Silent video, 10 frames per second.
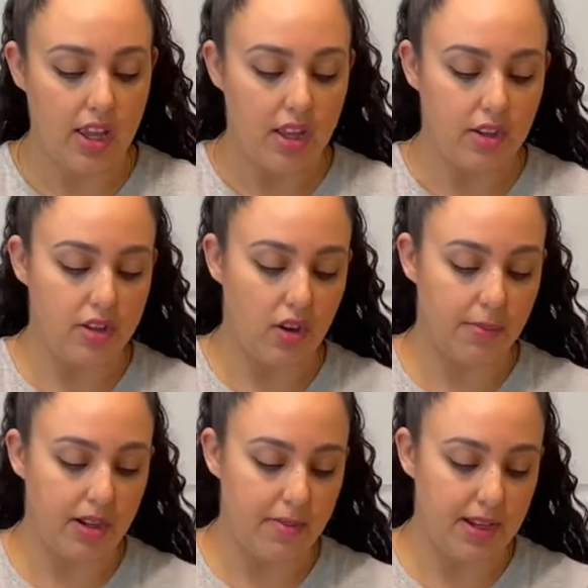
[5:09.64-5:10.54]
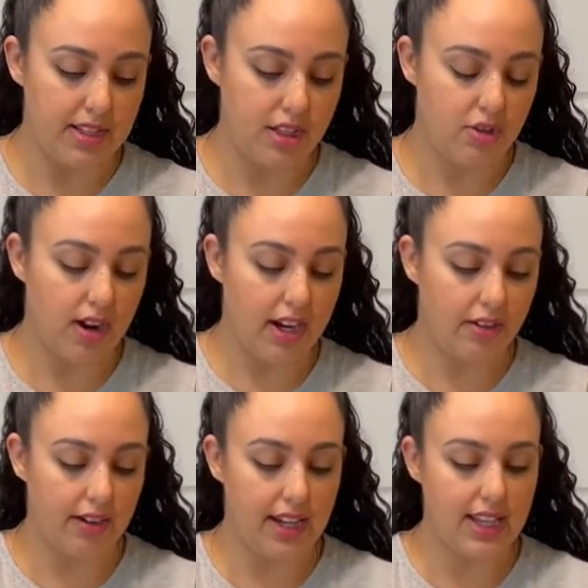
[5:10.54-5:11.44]
So I'm gonna mix these dry
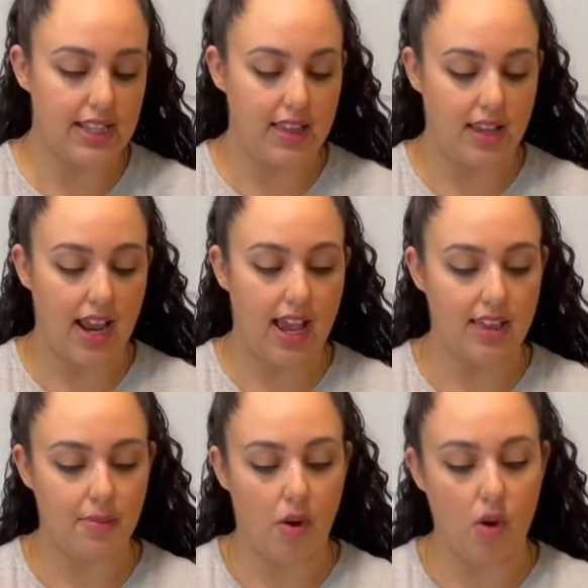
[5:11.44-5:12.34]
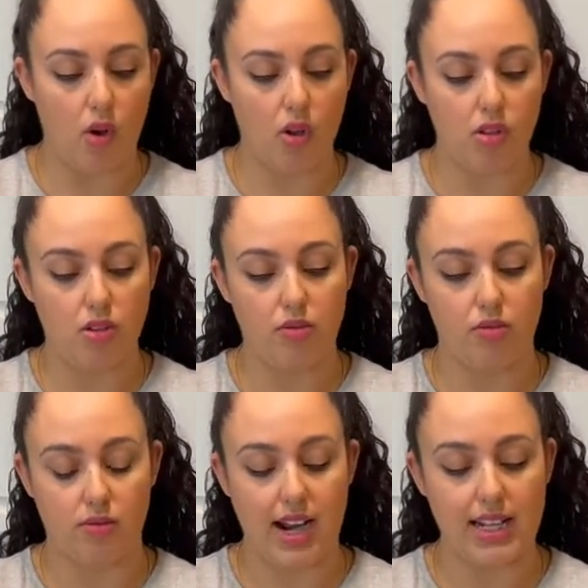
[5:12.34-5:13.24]
ingredients and then add them all
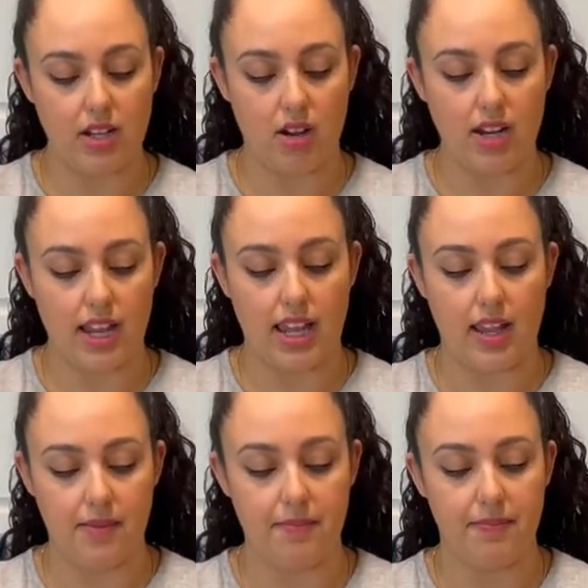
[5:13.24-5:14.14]
right on in